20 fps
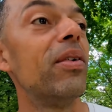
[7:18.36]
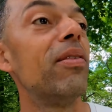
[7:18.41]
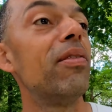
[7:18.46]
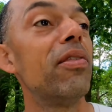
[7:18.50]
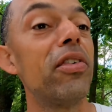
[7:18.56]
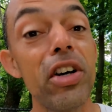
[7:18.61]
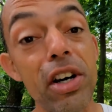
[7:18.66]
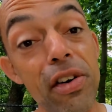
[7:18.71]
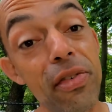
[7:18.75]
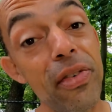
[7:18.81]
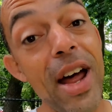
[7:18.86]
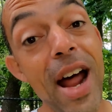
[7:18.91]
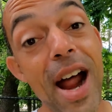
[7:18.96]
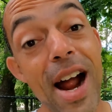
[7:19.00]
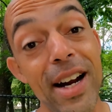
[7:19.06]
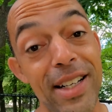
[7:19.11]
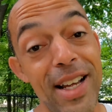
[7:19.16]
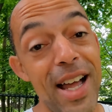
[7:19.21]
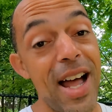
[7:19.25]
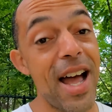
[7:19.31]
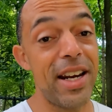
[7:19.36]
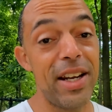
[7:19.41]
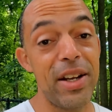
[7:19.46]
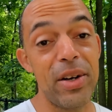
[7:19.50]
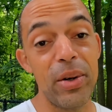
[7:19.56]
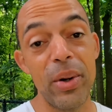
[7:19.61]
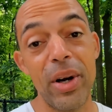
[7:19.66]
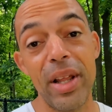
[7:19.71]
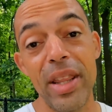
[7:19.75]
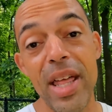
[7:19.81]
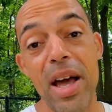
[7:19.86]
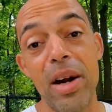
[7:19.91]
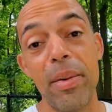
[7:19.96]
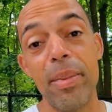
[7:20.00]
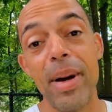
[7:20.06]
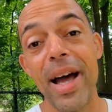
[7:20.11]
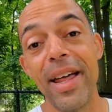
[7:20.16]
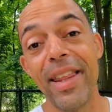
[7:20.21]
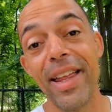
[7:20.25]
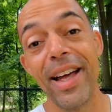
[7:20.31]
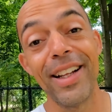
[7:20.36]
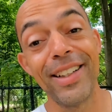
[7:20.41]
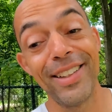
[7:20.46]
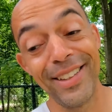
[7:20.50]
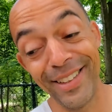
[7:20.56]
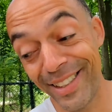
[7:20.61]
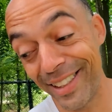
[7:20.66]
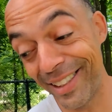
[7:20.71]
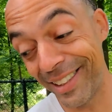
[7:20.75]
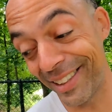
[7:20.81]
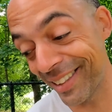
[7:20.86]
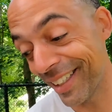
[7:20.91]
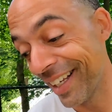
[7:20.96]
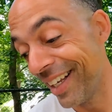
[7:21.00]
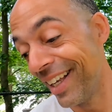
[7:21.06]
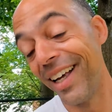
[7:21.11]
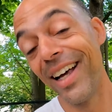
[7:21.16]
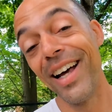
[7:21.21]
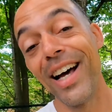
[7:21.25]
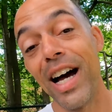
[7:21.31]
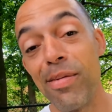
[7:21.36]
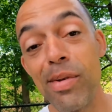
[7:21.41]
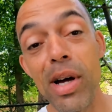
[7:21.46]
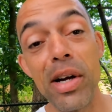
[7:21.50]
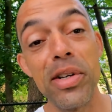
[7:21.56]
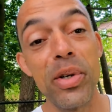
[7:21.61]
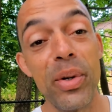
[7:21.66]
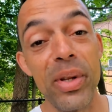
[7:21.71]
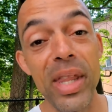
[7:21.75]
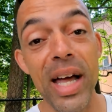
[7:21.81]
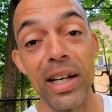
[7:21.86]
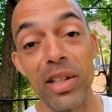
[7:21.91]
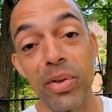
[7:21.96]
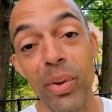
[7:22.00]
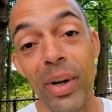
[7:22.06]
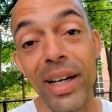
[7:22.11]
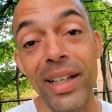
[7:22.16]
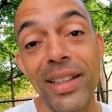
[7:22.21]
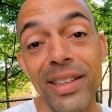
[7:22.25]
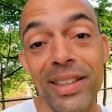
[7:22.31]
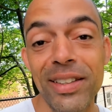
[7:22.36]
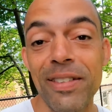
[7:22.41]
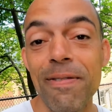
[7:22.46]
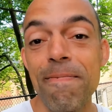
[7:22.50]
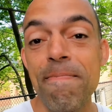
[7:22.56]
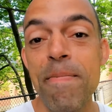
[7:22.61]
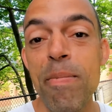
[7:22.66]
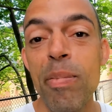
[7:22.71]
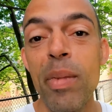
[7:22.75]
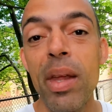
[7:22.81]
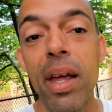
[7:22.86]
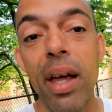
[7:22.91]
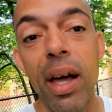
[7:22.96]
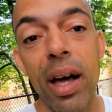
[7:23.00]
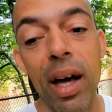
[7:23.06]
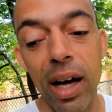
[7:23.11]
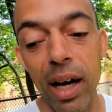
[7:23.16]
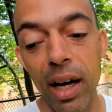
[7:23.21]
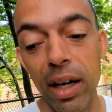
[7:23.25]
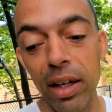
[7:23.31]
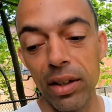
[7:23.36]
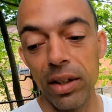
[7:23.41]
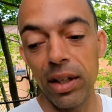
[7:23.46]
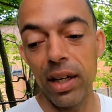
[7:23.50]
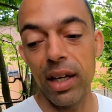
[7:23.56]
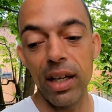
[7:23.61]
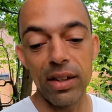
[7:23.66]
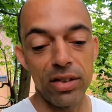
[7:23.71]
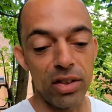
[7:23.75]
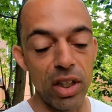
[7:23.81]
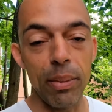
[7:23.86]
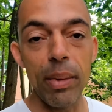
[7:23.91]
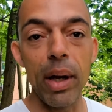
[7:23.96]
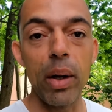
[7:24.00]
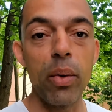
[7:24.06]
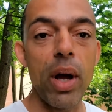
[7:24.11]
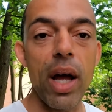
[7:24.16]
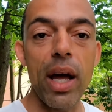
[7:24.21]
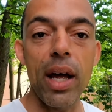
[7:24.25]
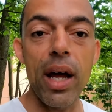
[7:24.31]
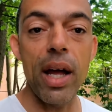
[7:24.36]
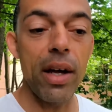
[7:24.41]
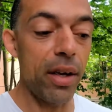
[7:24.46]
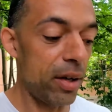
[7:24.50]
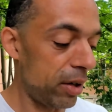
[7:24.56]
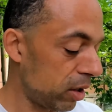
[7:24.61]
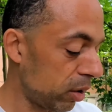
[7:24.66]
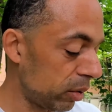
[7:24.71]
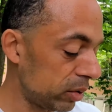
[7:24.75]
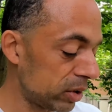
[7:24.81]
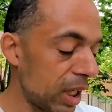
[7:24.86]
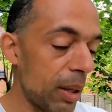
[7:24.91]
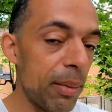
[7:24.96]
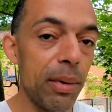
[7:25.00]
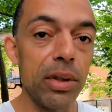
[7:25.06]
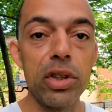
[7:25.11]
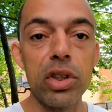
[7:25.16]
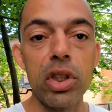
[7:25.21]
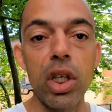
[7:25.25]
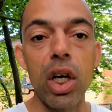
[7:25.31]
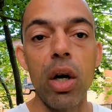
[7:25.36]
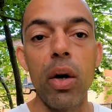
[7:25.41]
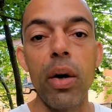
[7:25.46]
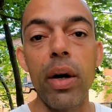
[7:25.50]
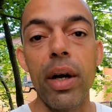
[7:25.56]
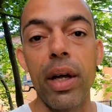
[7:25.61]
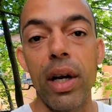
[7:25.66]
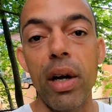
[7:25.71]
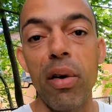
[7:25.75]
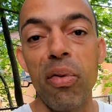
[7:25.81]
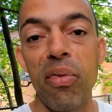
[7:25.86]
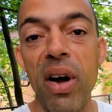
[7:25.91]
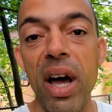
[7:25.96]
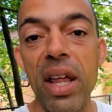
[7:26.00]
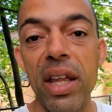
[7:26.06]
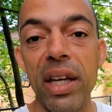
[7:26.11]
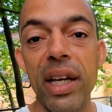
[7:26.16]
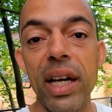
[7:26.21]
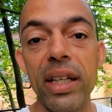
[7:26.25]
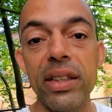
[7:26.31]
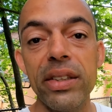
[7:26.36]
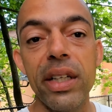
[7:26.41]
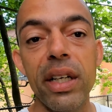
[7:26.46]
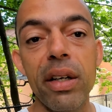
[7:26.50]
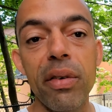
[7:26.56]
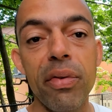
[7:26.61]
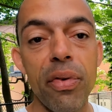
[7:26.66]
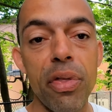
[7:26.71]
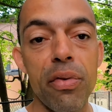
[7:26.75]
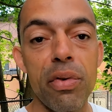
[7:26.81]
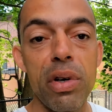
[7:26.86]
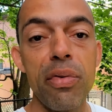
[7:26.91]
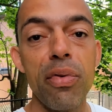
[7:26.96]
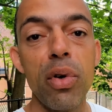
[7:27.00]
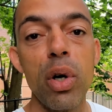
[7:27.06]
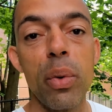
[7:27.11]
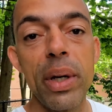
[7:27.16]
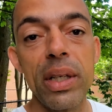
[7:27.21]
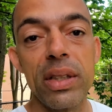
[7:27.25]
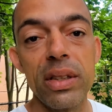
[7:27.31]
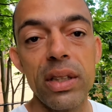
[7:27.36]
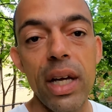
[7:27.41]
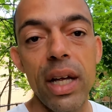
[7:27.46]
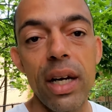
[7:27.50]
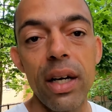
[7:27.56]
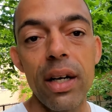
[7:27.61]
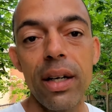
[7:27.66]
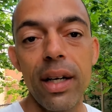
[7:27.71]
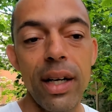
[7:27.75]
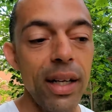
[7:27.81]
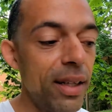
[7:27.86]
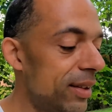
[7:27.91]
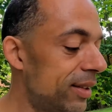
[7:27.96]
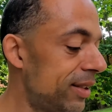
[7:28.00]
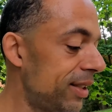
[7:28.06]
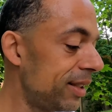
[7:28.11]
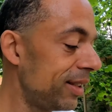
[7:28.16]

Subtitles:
for a fact I didn't order that or buy that. I'm not doing that twice. So I'm like, I didn't know it was coming. So, you know, finally gets here 3 or 4 weeks later, and